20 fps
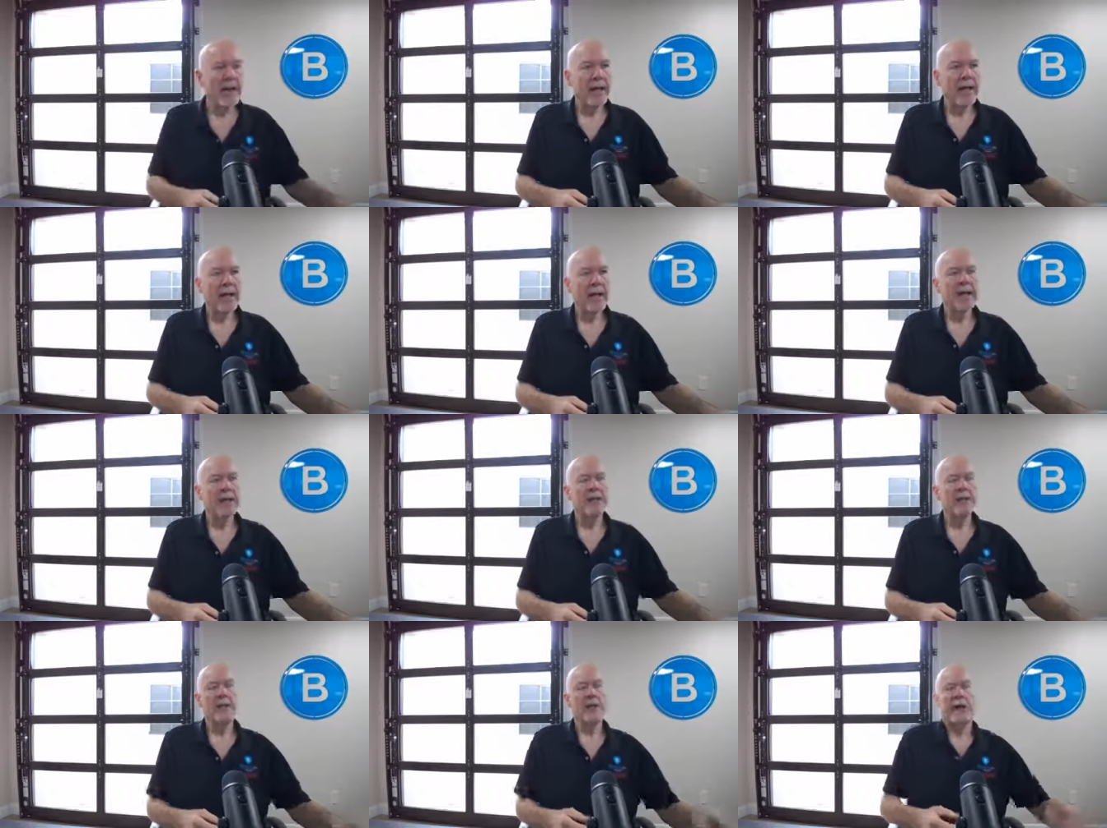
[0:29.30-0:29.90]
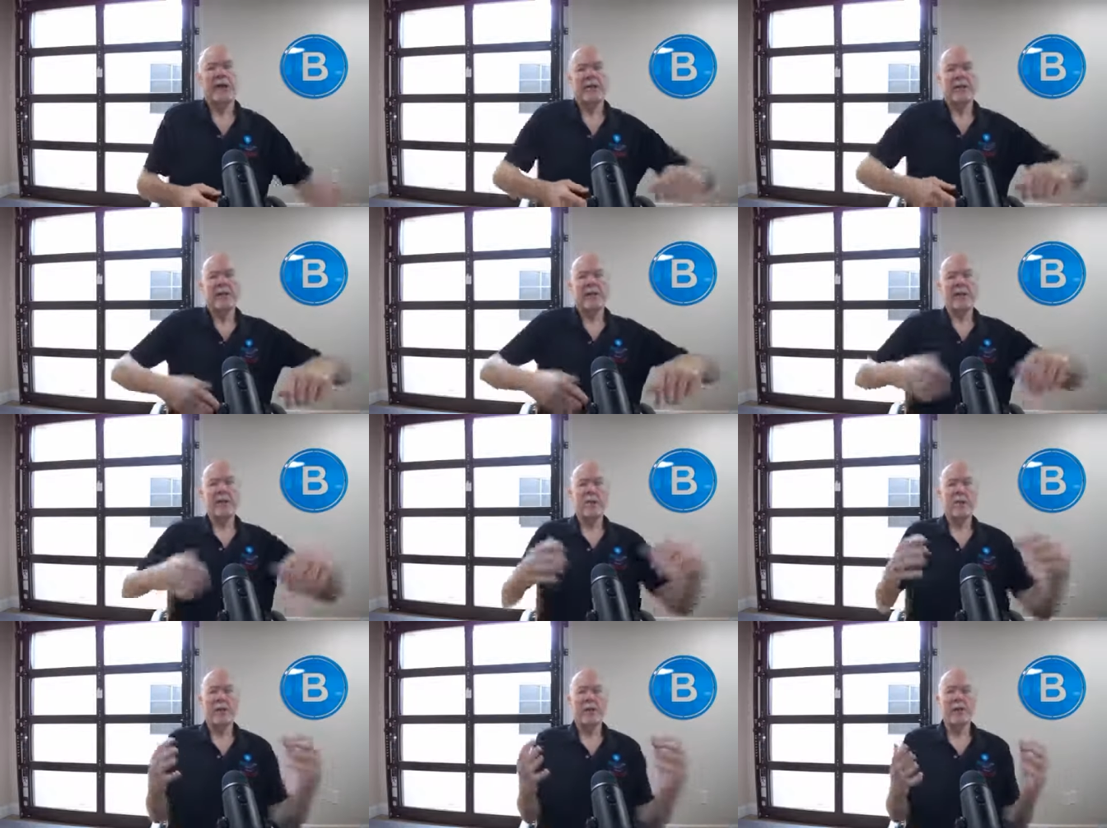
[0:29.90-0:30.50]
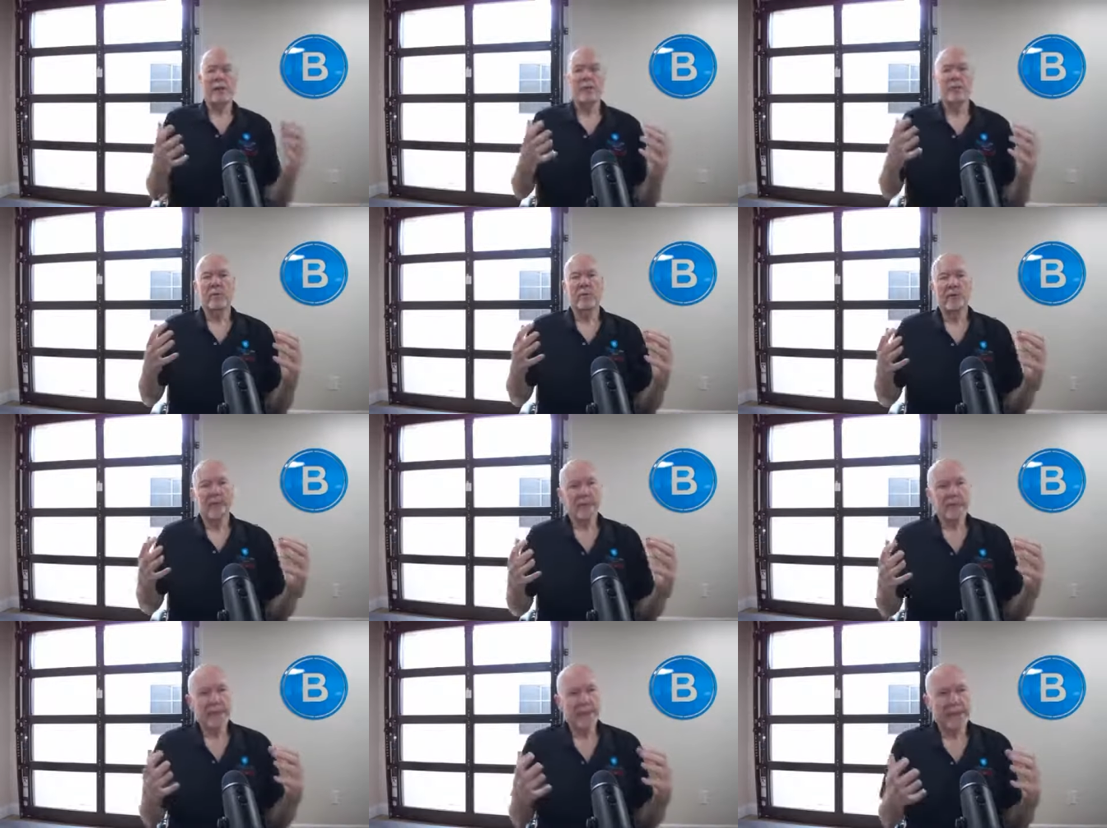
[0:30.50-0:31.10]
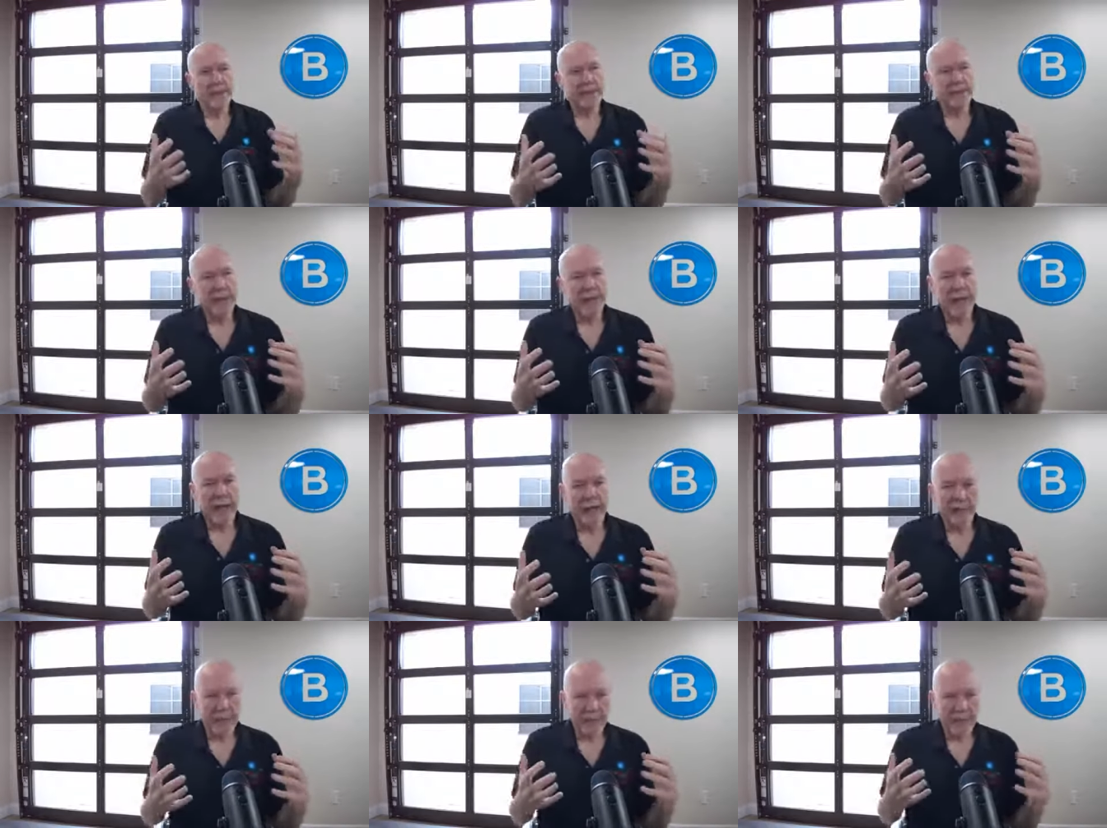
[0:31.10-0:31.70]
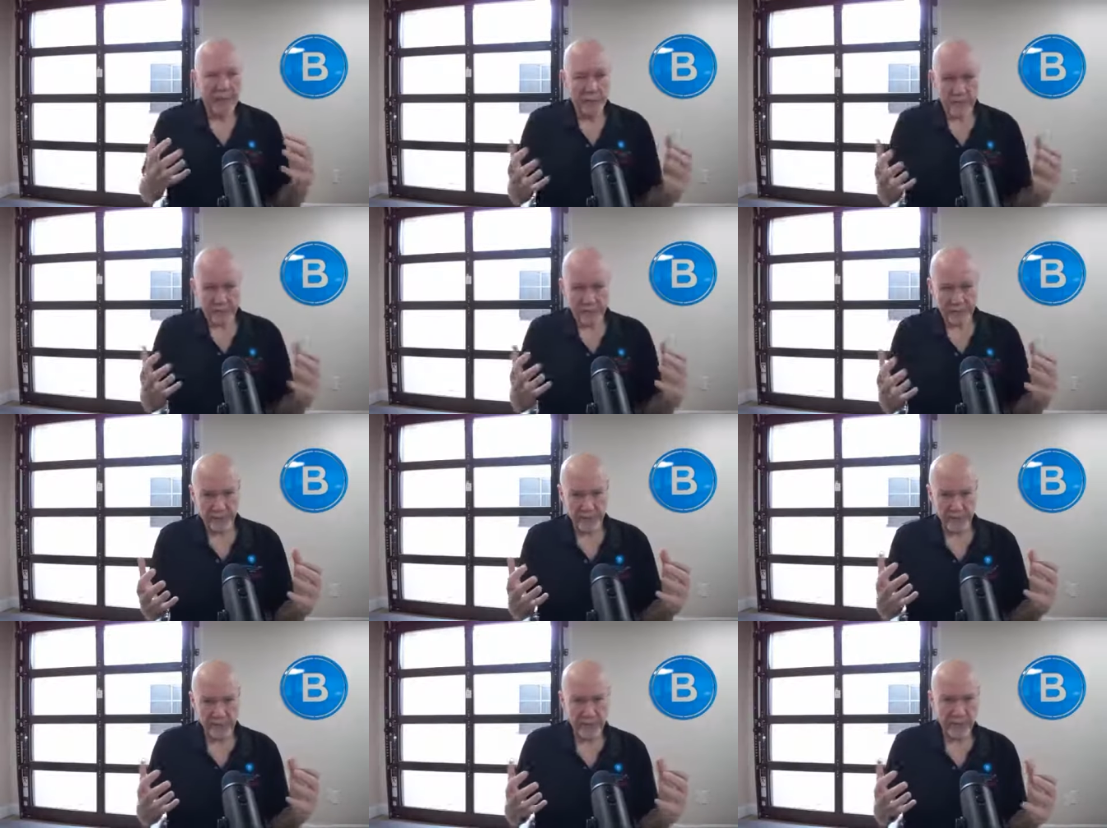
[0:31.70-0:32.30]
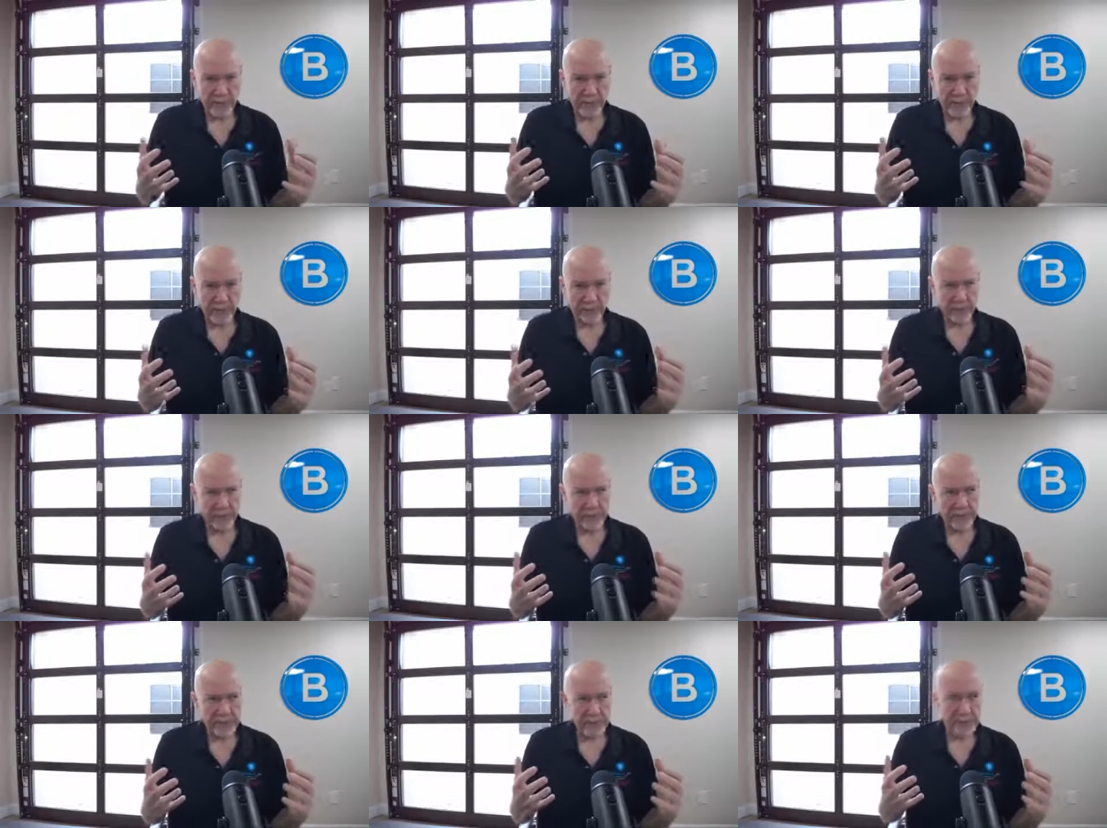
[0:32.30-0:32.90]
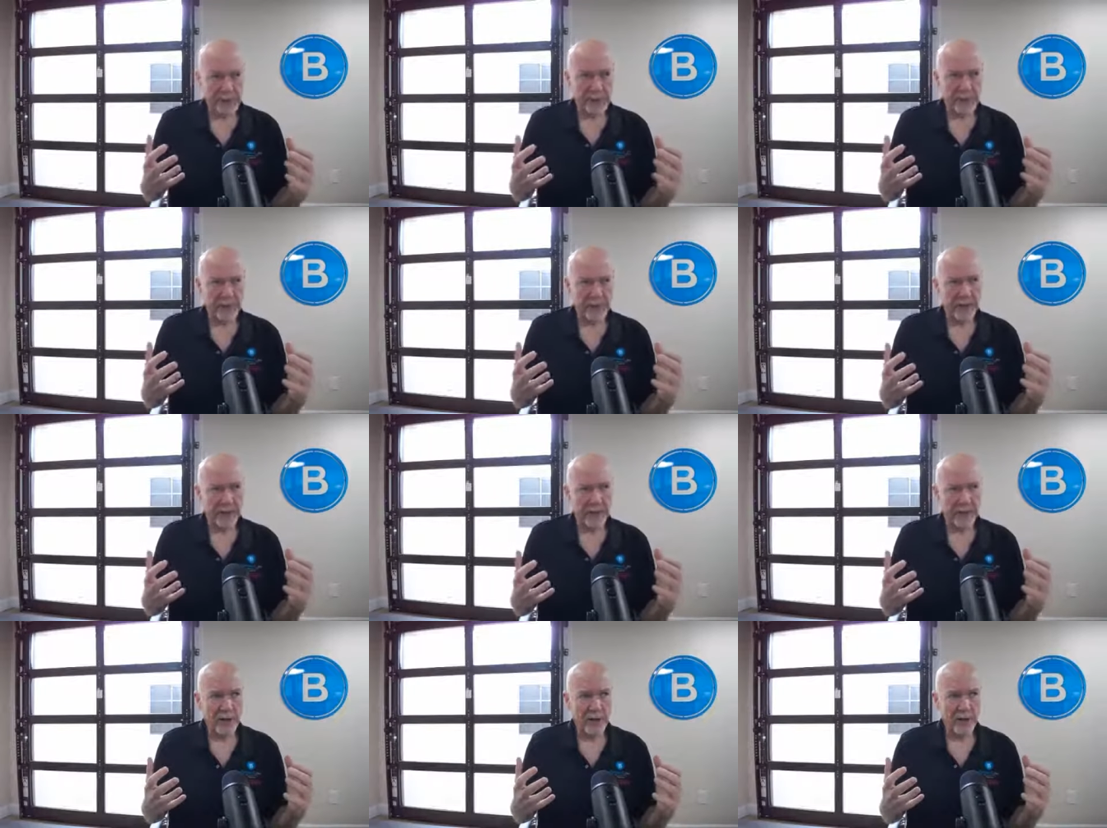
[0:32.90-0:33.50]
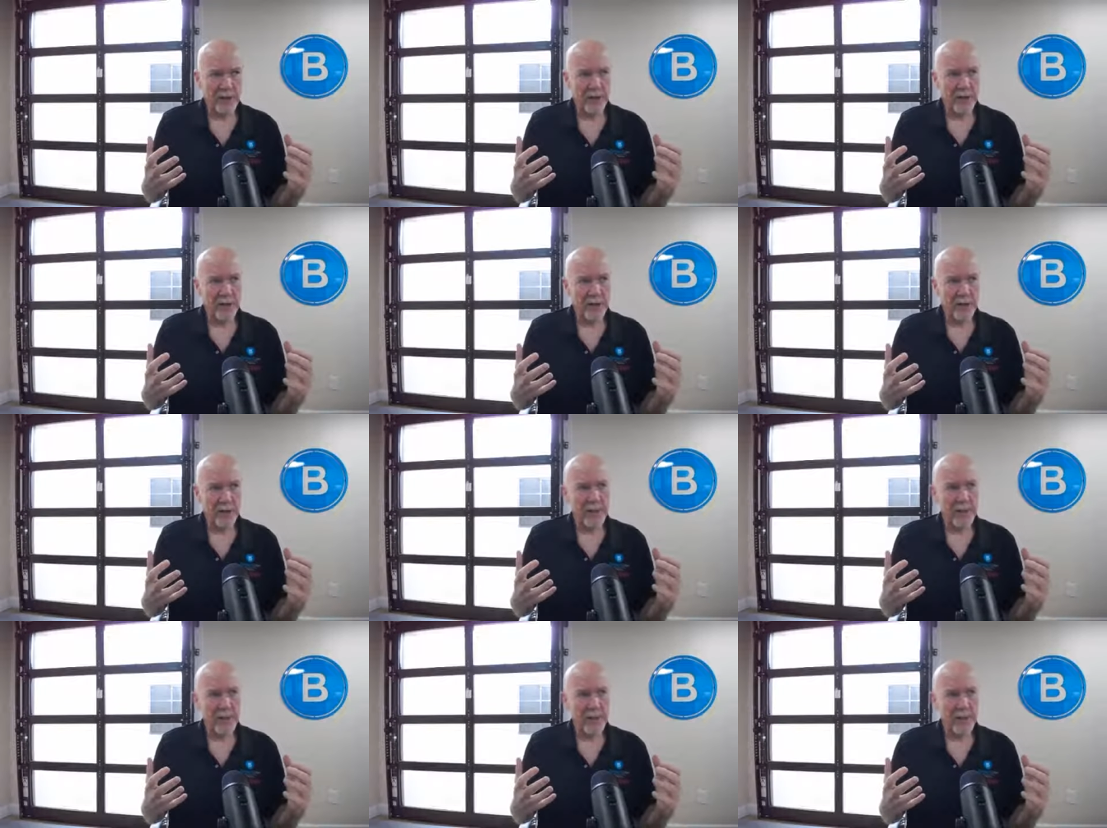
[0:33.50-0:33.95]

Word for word: And you know, I think one of the reasons that I do these videos is to help